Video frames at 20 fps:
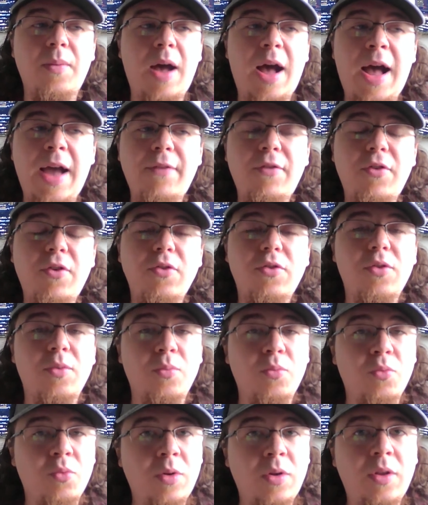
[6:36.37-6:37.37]
I've heard
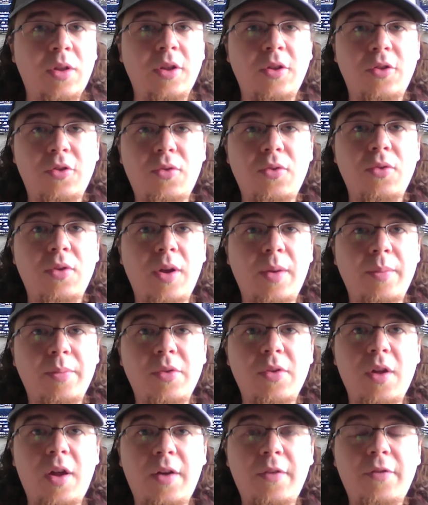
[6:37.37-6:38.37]
some really screwed up
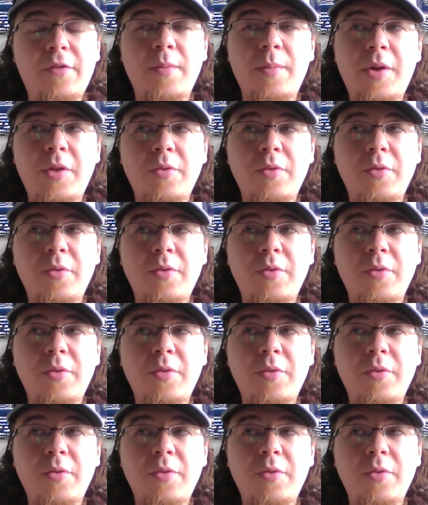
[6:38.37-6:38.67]
stuff from